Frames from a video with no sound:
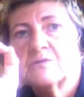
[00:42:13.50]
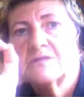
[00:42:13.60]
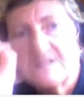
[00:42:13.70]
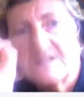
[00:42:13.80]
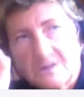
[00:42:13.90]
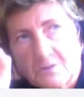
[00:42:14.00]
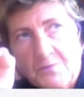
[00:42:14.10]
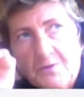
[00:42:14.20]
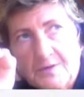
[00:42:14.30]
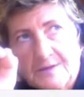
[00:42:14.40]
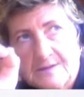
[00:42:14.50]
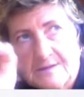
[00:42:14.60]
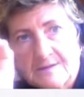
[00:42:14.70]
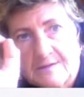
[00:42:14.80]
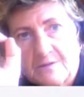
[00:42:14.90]
distal points
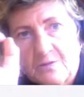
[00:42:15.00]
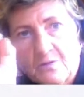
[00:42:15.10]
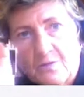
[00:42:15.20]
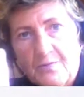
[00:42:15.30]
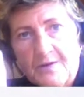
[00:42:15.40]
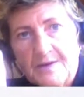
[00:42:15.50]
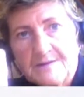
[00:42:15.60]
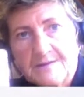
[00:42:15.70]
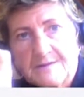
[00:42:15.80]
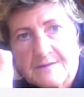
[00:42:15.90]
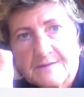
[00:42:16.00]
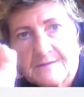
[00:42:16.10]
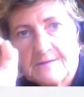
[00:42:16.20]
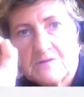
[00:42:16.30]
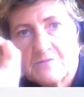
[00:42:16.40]
and local points
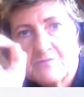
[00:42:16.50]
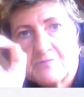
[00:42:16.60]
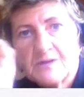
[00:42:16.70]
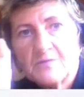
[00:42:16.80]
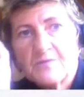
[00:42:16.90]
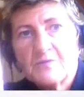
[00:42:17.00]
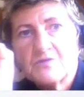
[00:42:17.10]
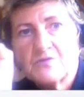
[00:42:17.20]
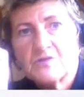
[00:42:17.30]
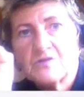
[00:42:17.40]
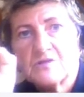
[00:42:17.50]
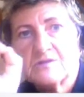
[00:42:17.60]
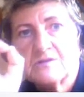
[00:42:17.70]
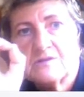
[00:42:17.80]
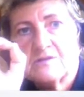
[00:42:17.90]
to break up the obstruction,